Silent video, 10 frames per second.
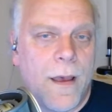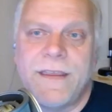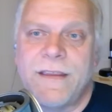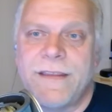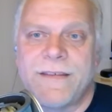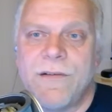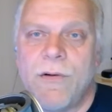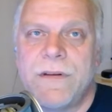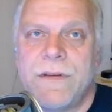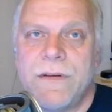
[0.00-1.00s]
I think that's
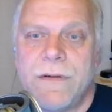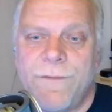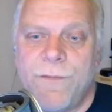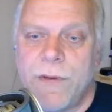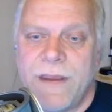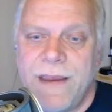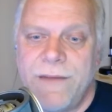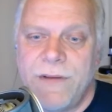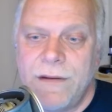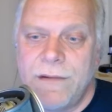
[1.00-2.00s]
going to do it for the
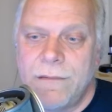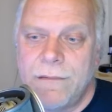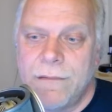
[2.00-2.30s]
evening.